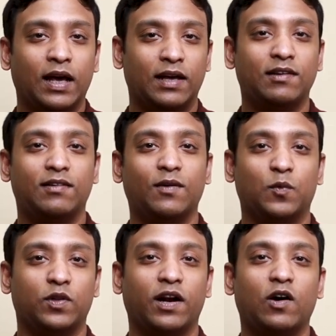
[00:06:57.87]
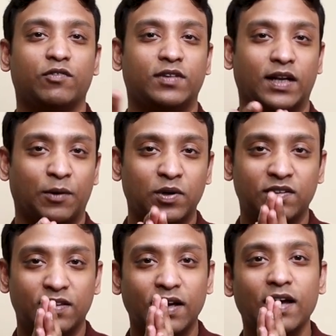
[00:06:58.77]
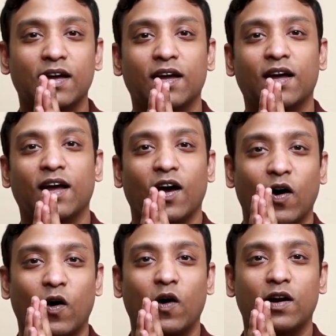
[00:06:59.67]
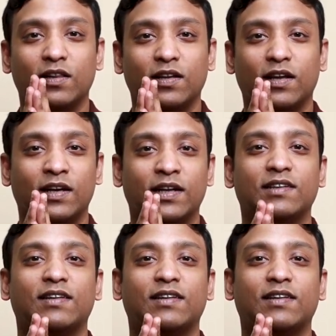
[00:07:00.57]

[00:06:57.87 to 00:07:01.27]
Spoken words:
is the mudra of the namaste, or the Indian